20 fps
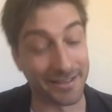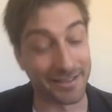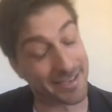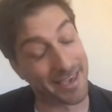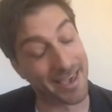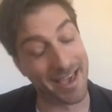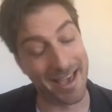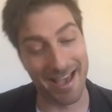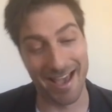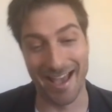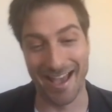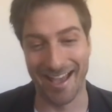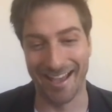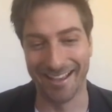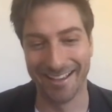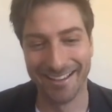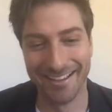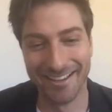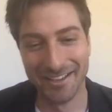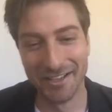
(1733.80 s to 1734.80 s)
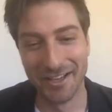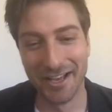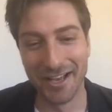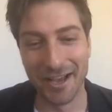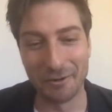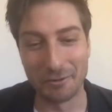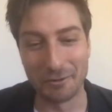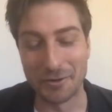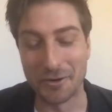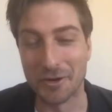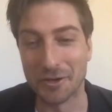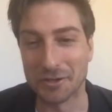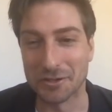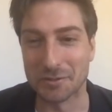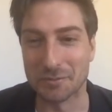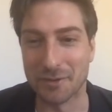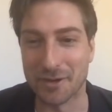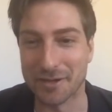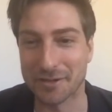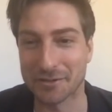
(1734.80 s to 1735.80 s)
Yeah, I wouldn't hold
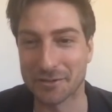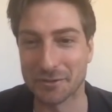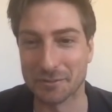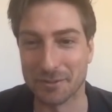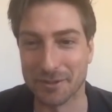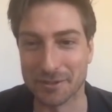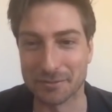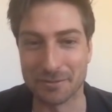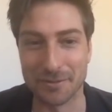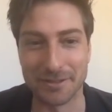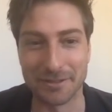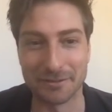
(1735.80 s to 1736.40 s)
your breath too much.